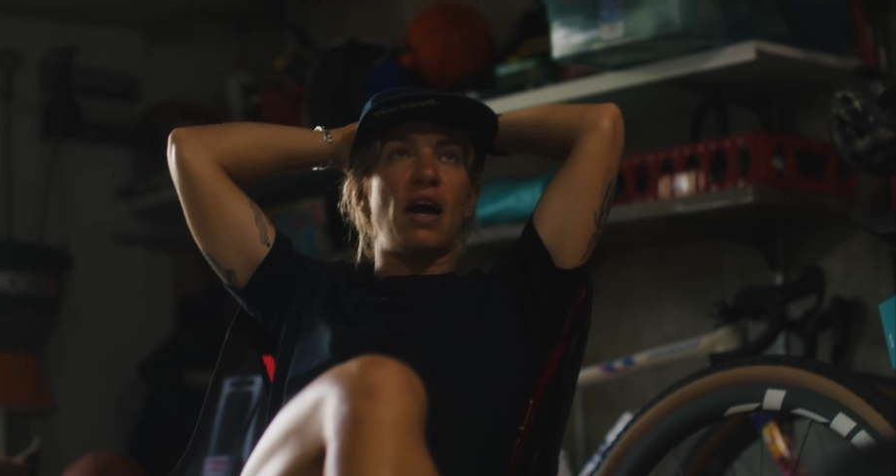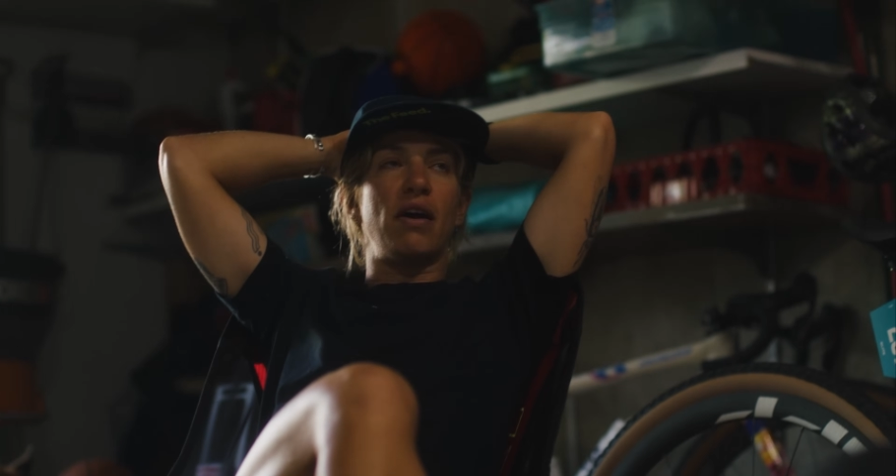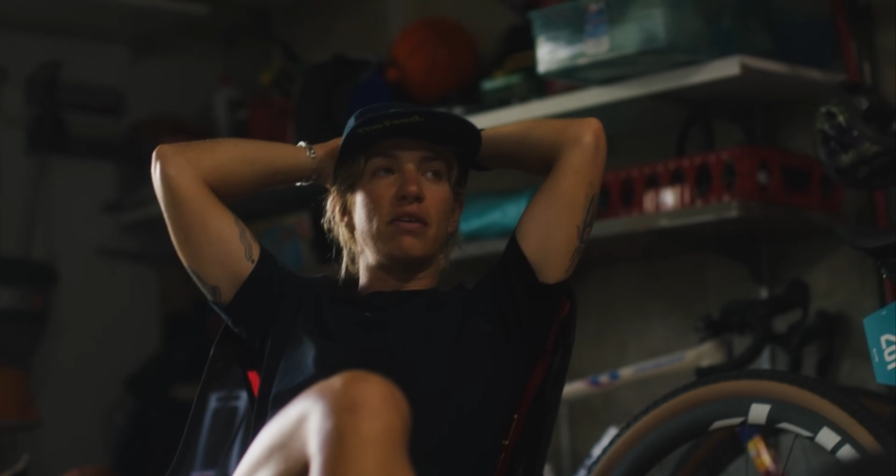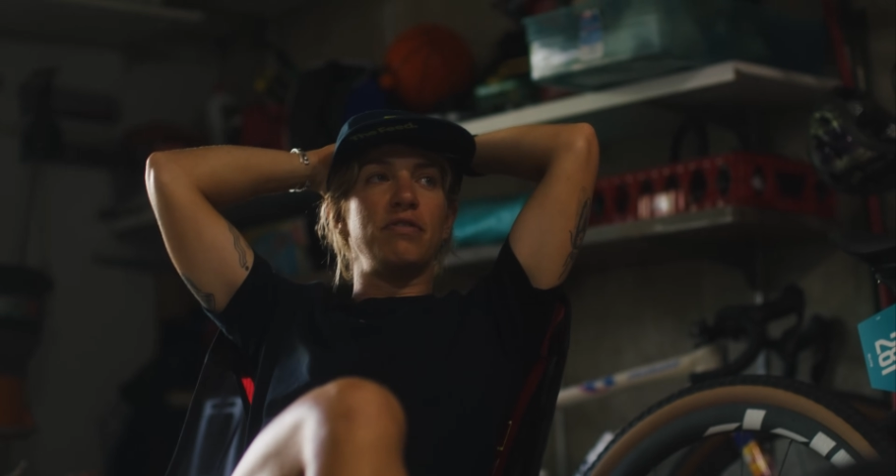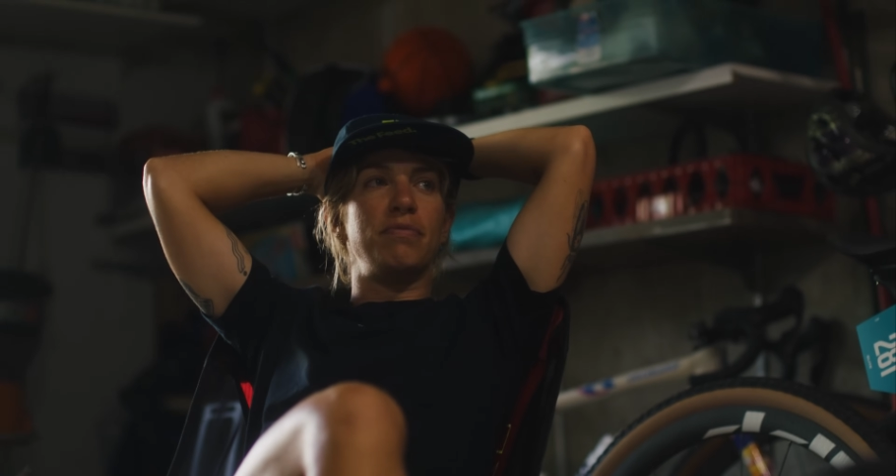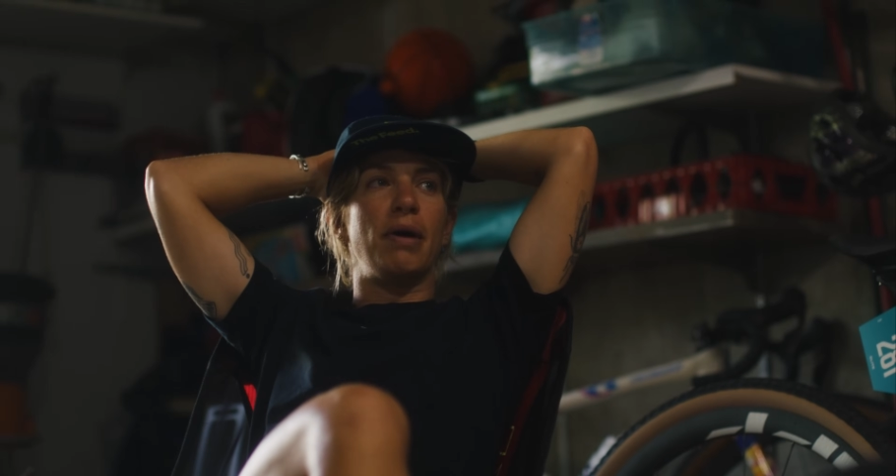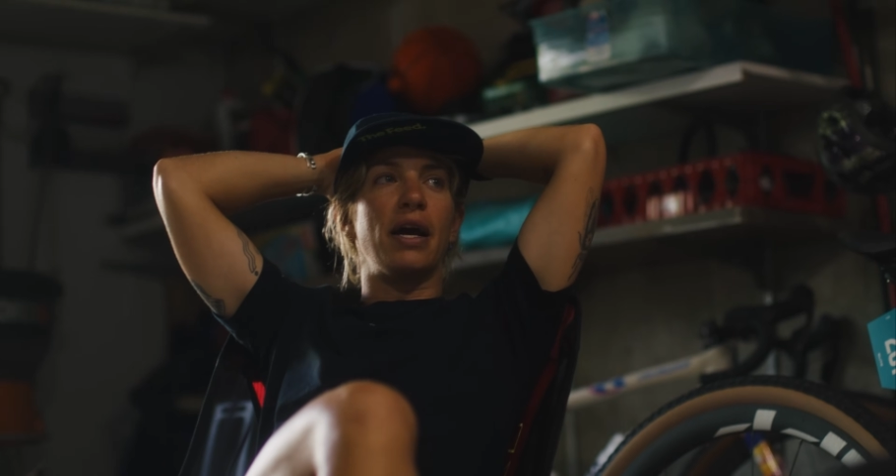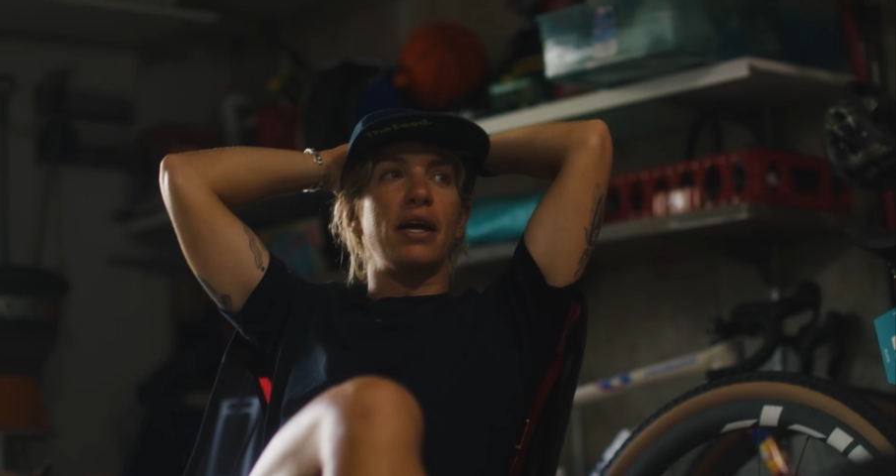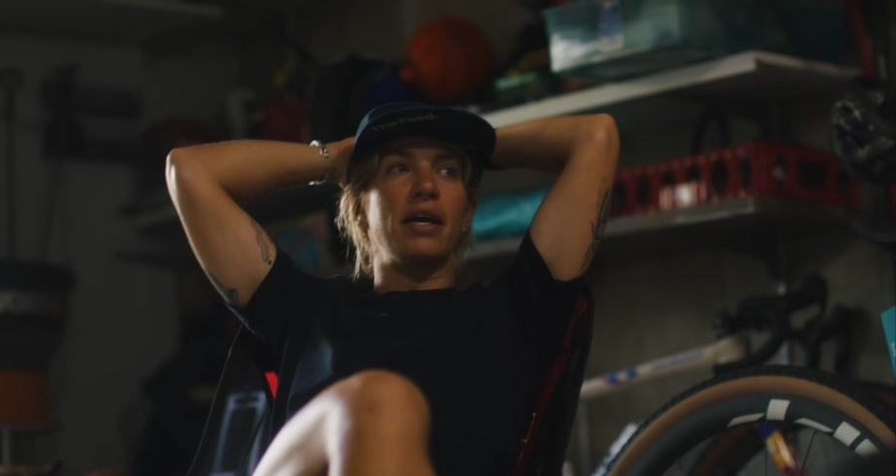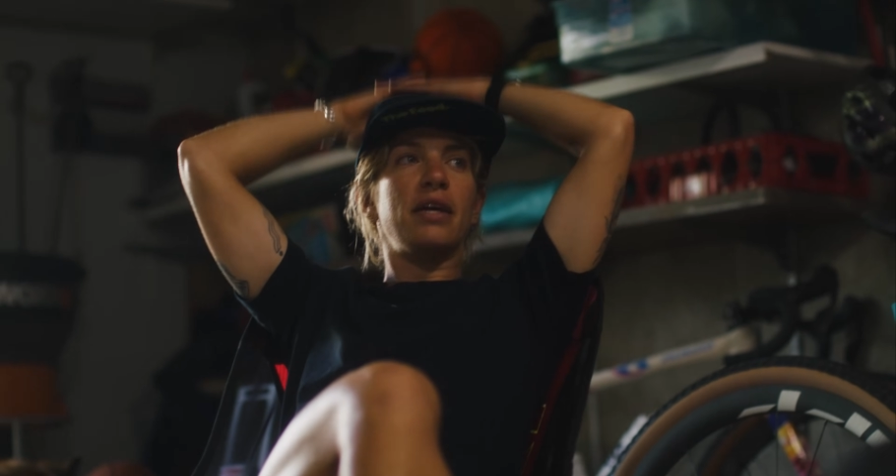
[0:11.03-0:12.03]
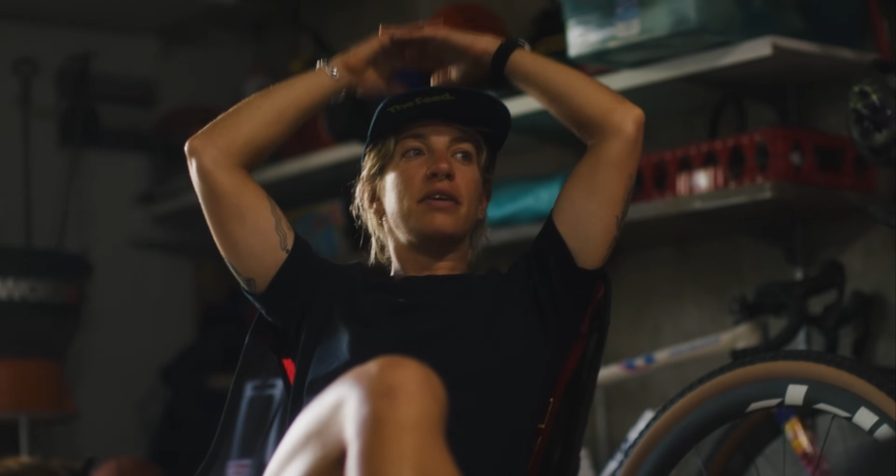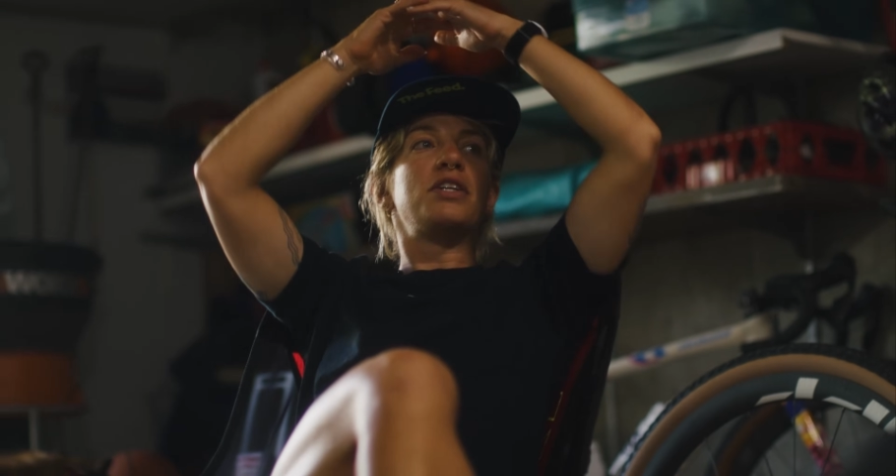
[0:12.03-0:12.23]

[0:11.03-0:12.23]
out of my